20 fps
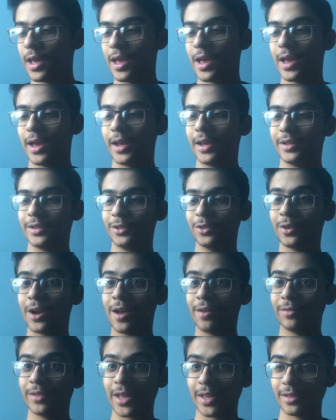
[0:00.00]
and you
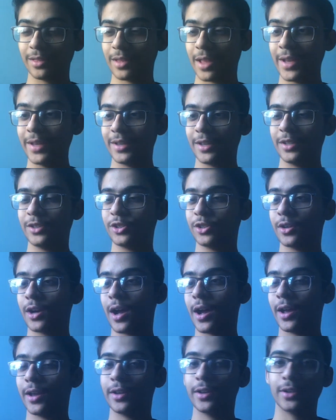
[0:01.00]
have that light hit your
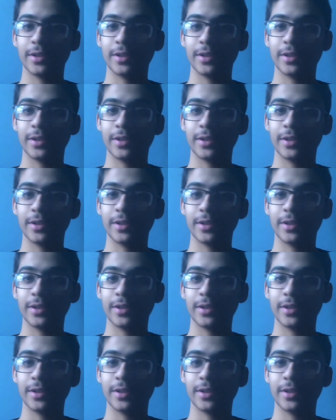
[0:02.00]
eye.